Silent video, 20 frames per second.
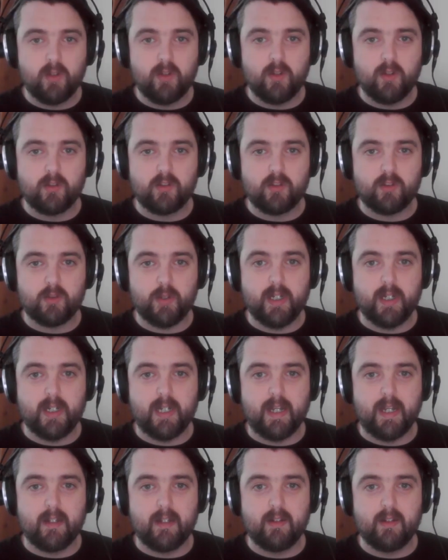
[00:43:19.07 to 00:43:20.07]
at those
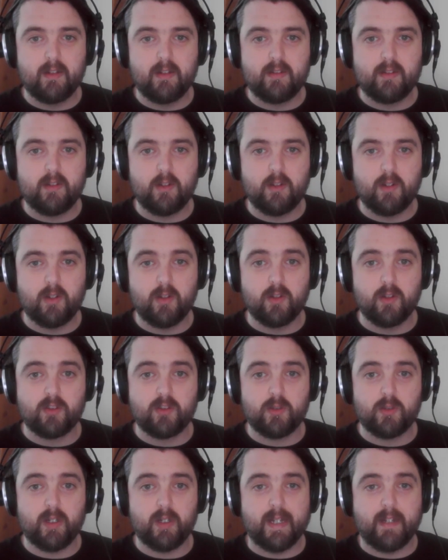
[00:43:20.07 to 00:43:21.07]

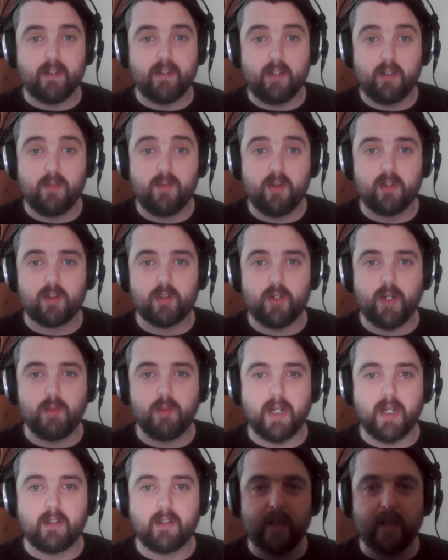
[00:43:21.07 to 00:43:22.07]
like the tree
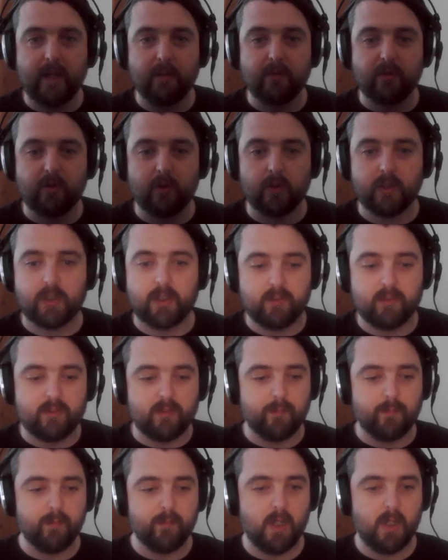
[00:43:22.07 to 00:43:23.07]
ring type
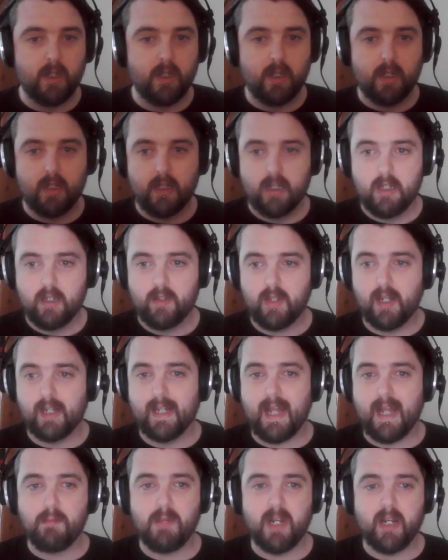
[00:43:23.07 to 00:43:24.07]
structures. The
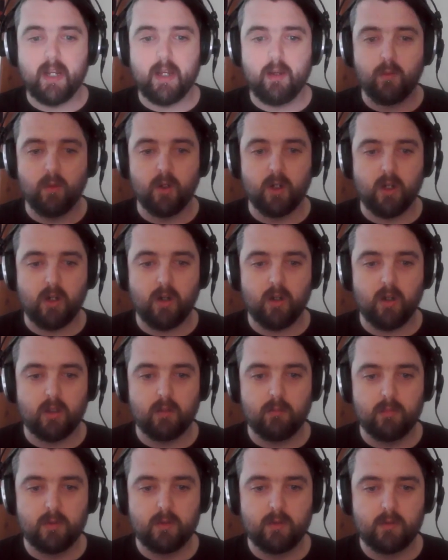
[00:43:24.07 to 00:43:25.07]
laminate, we'll call
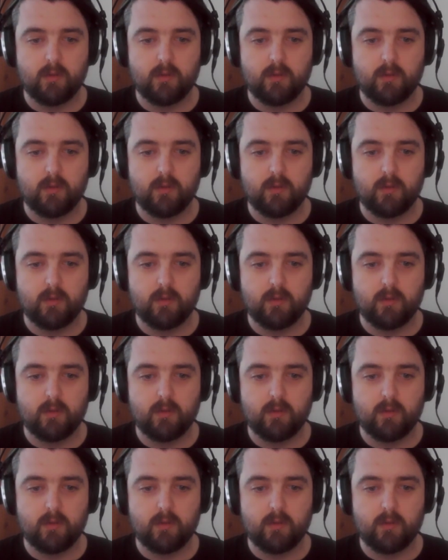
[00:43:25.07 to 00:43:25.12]
them.